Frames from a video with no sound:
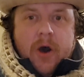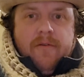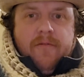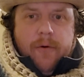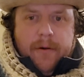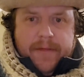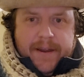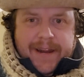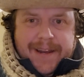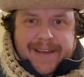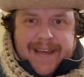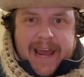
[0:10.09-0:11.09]
for the
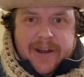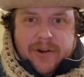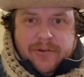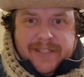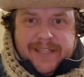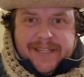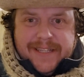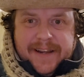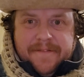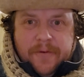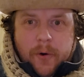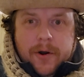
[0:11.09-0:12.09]
Nintendo
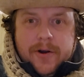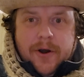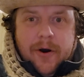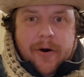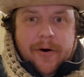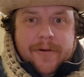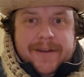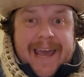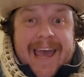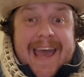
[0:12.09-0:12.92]
64 called